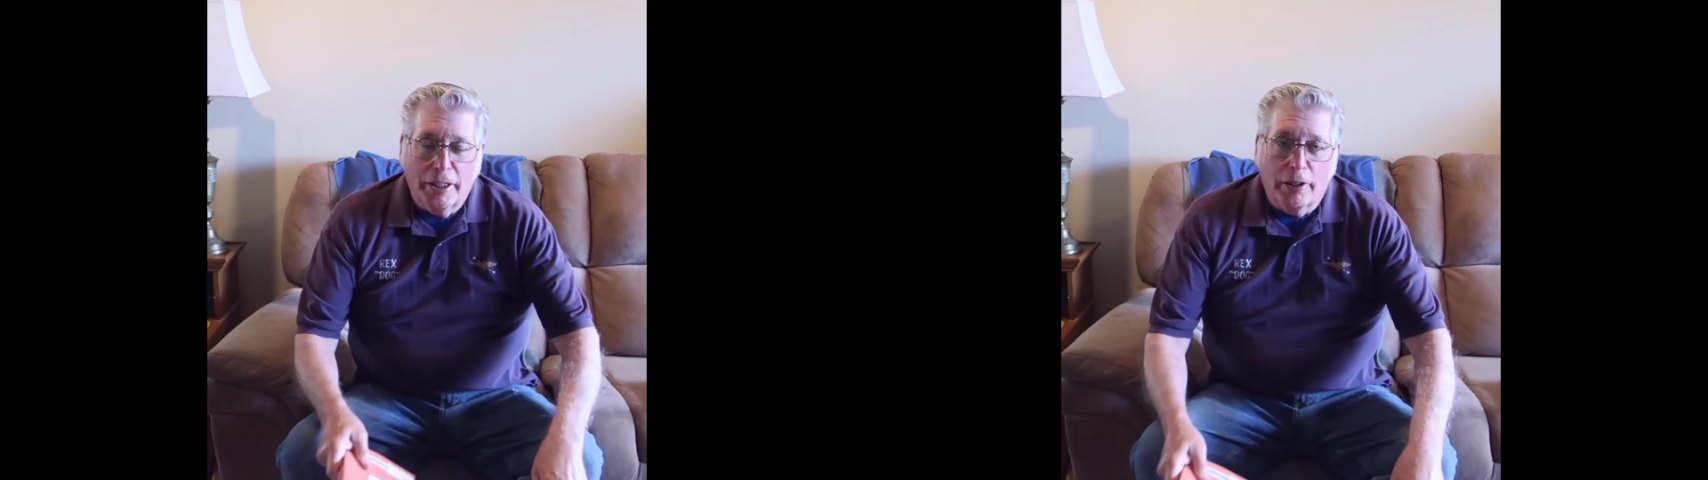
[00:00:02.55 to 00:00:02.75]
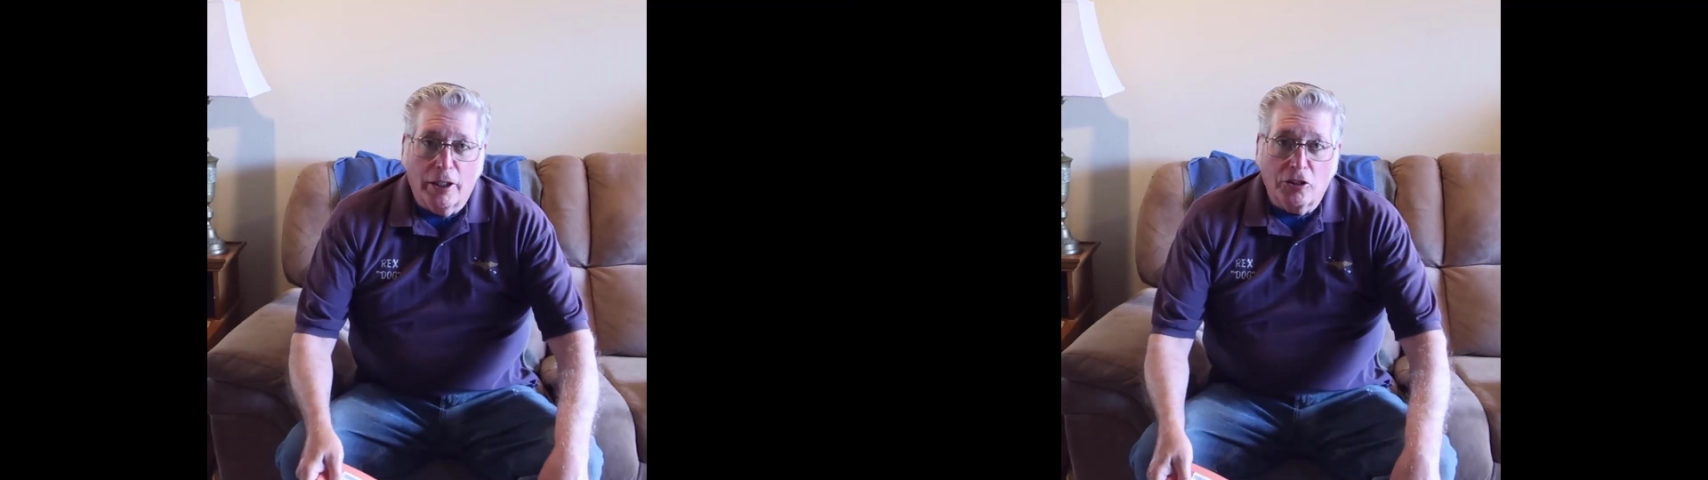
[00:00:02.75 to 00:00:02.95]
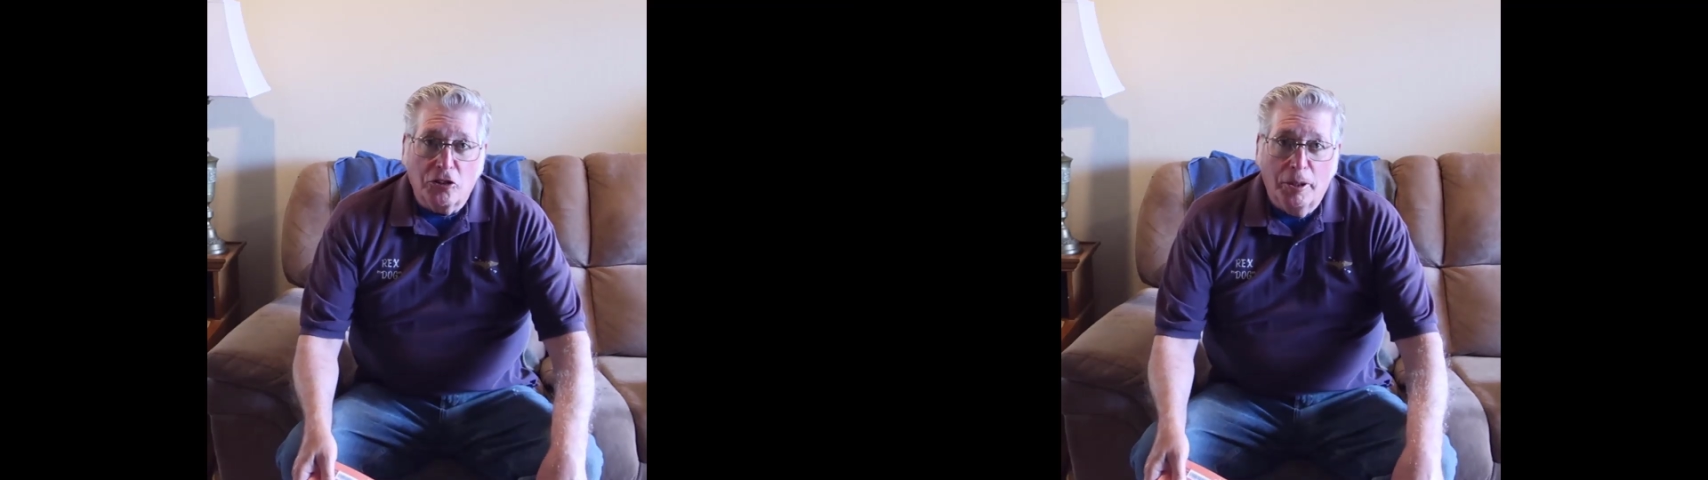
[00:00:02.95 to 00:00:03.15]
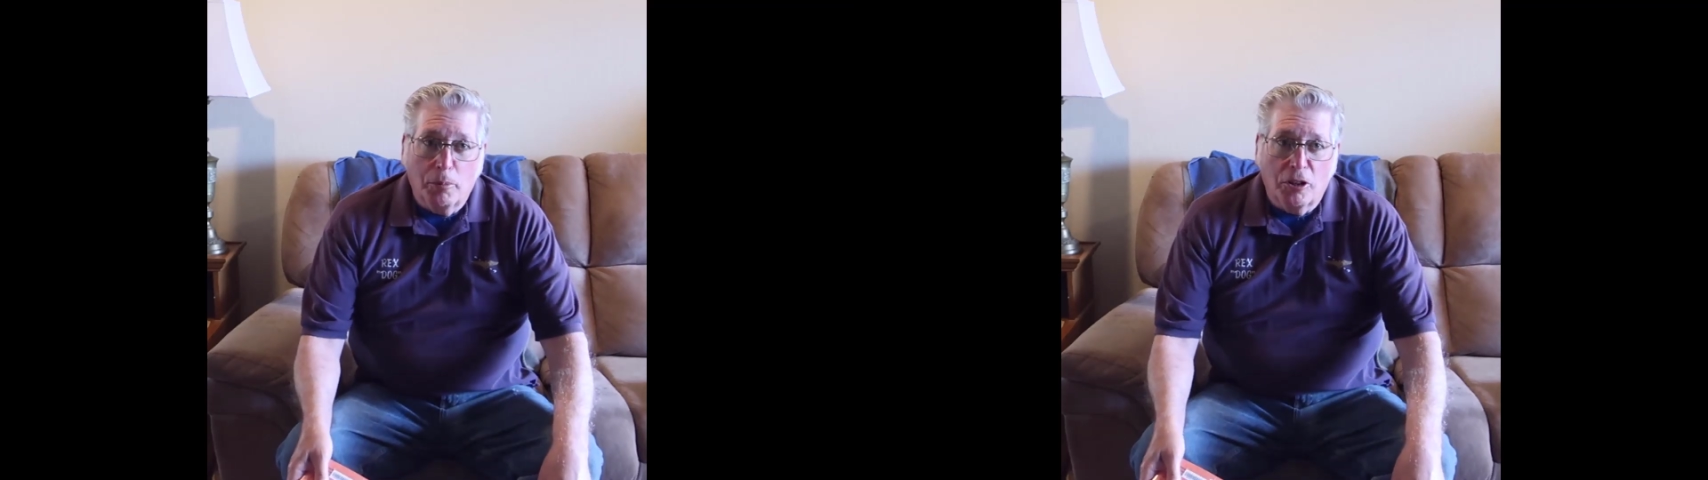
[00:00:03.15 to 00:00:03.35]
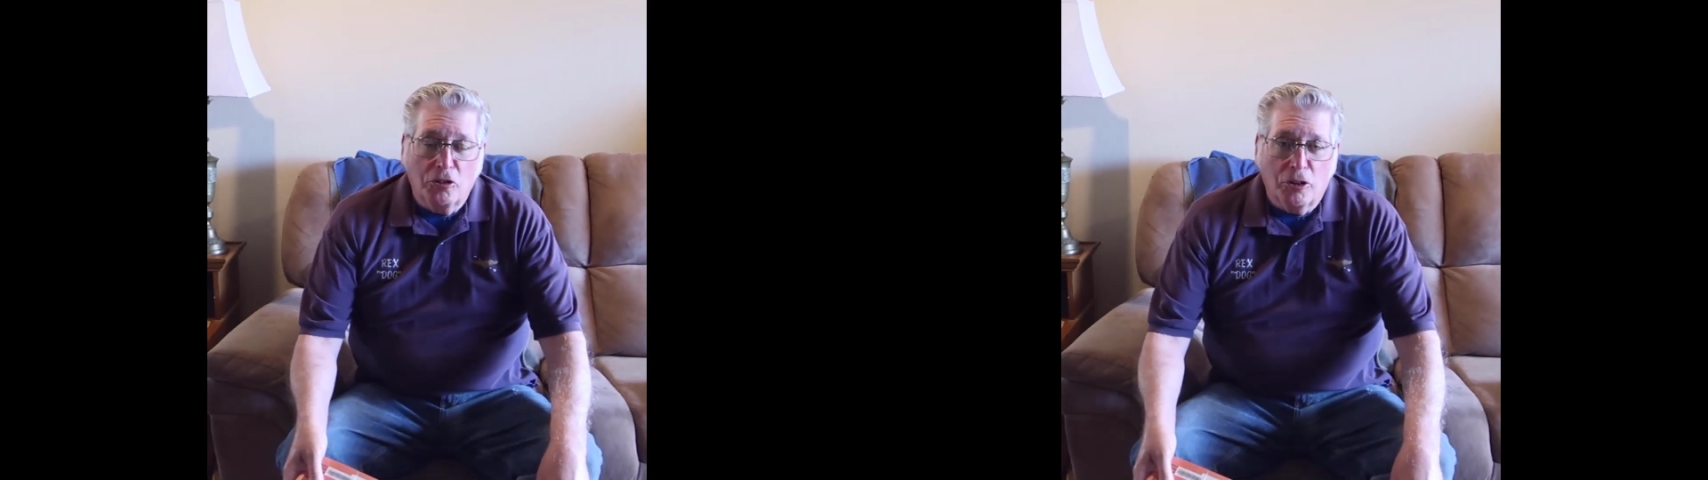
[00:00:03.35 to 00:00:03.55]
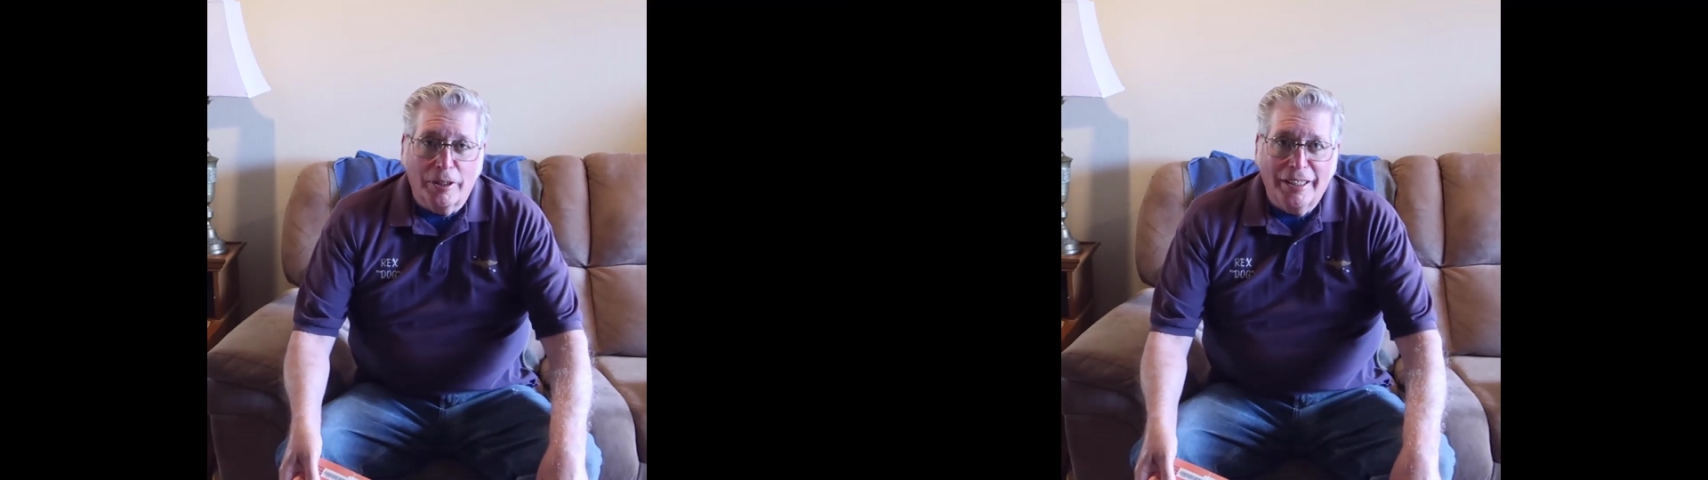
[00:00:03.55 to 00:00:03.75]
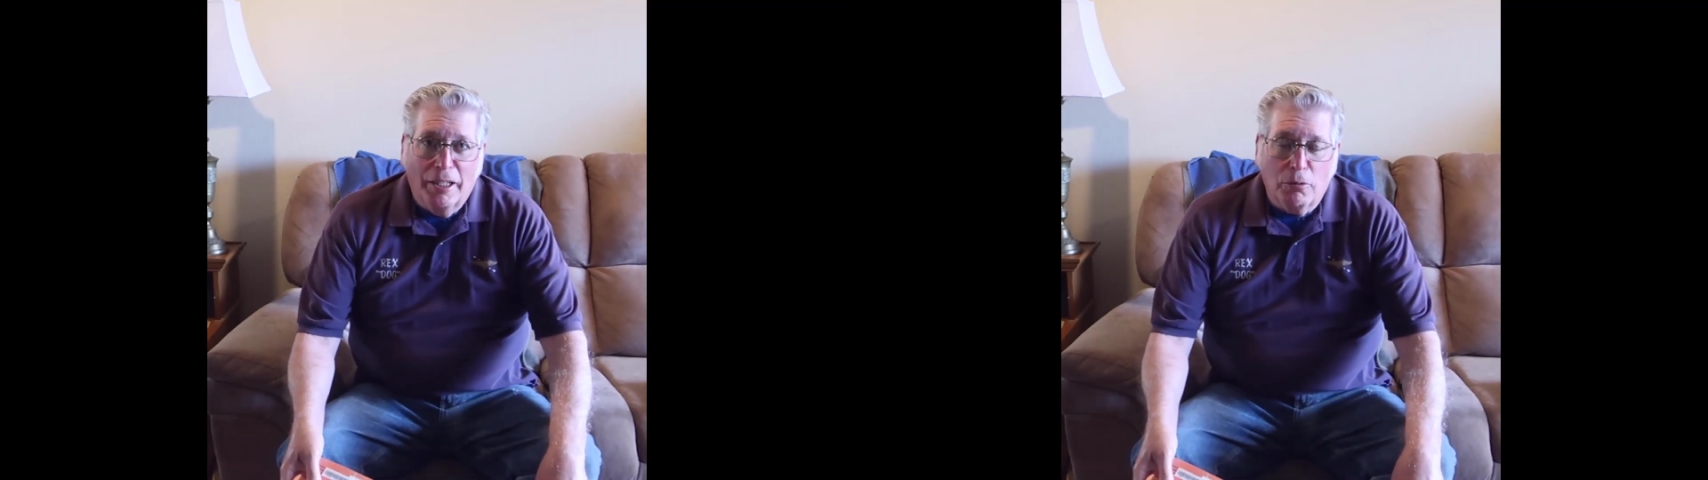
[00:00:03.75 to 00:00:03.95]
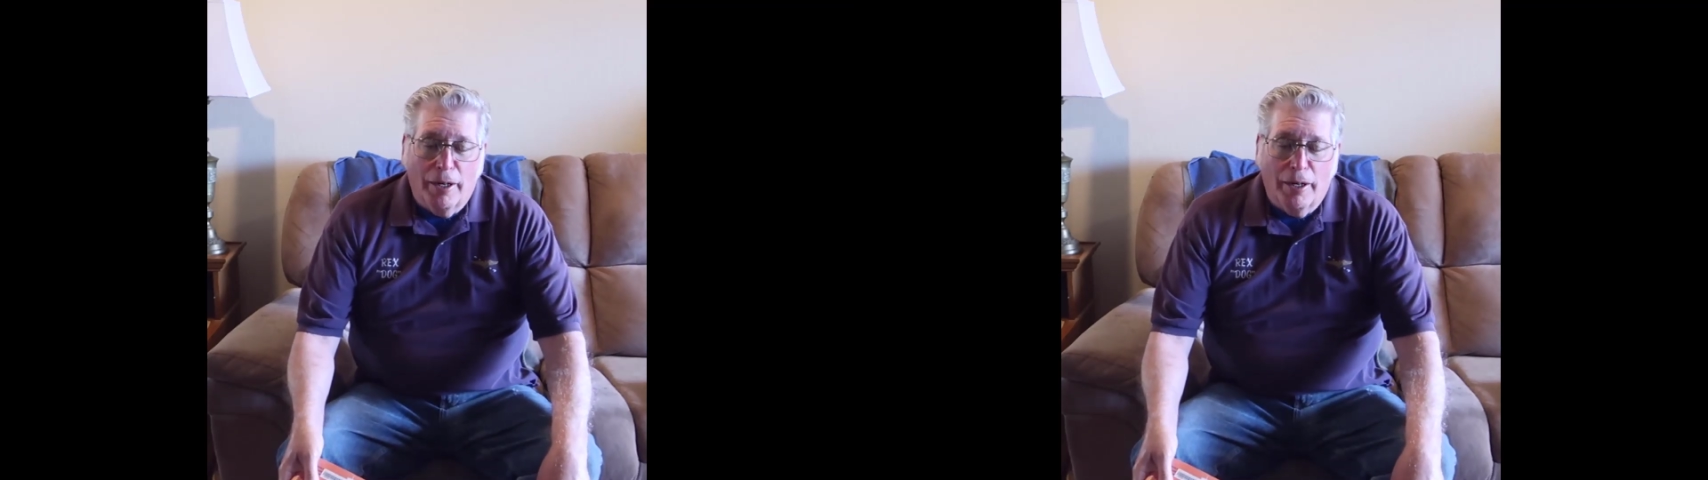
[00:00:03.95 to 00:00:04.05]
the internet seem to lose their date